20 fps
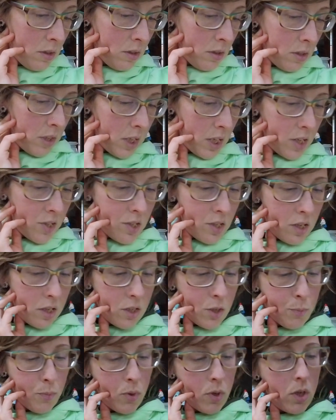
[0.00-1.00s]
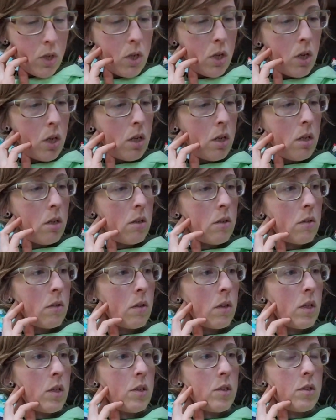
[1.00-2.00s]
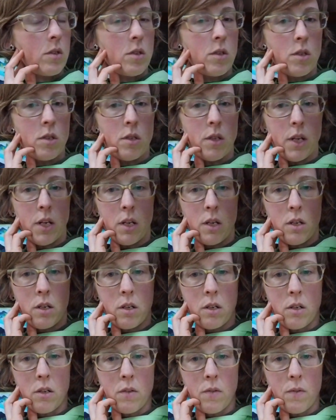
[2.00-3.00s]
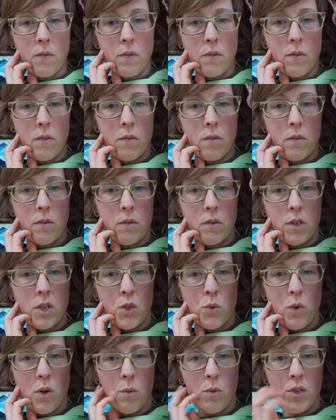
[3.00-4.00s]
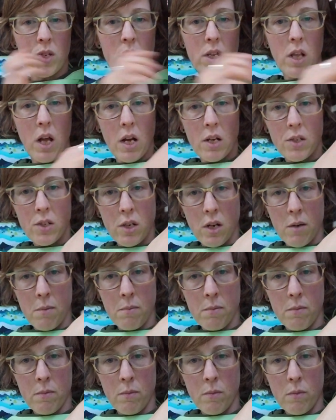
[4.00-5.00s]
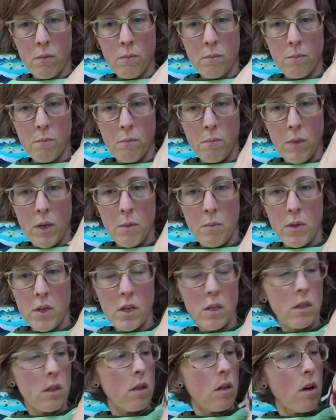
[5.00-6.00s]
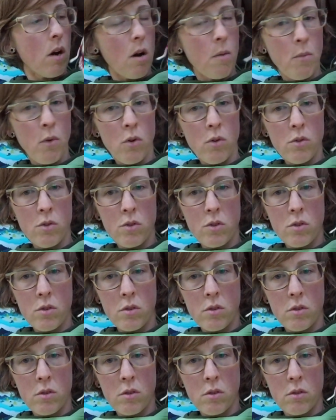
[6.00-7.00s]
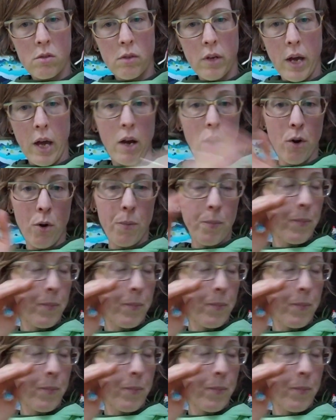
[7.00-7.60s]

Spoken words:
I guess that is pretty good. It's like, because where was I last time? Maybe at the armholes? I don't know.